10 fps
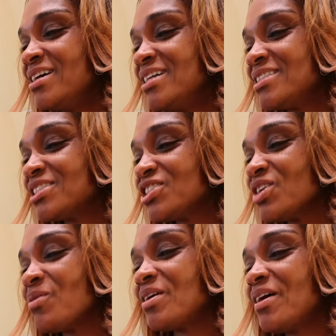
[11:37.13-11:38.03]
It says
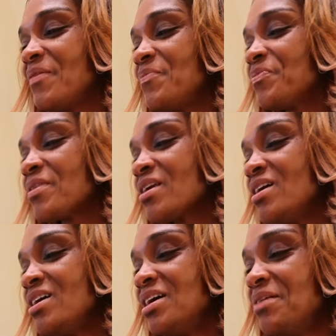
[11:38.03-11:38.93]
sure. Why not? What does that
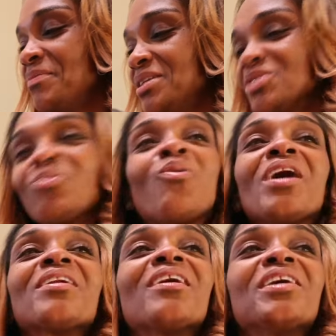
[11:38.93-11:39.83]
mean? It means
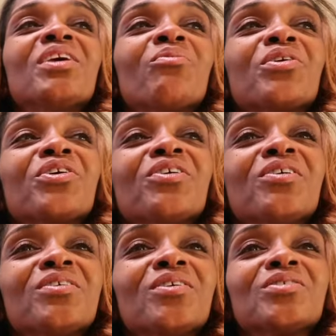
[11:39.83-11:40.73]
why not eat when
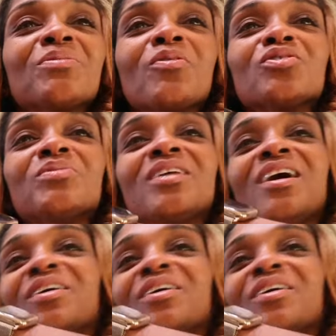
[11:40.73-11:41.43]
you're supposedly not